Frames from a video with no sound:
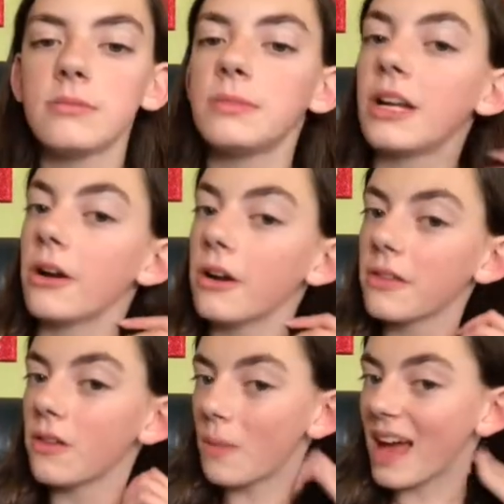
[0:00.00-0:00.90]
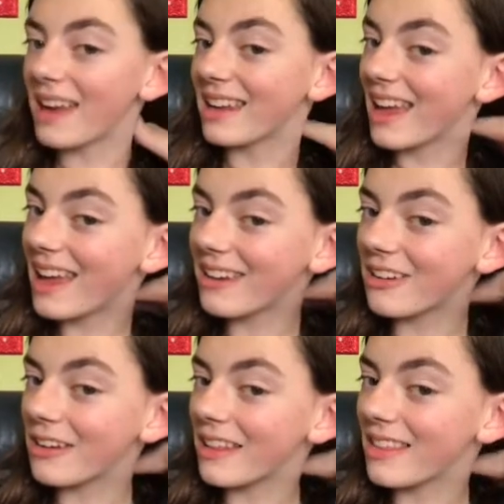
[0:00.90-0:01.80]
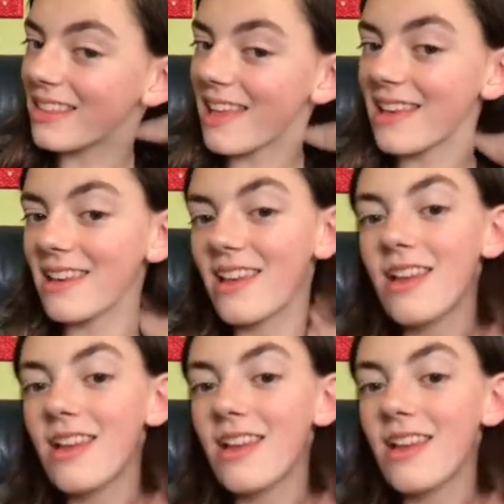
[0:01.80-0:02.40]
But it hurt so bad again, I couldn't sit.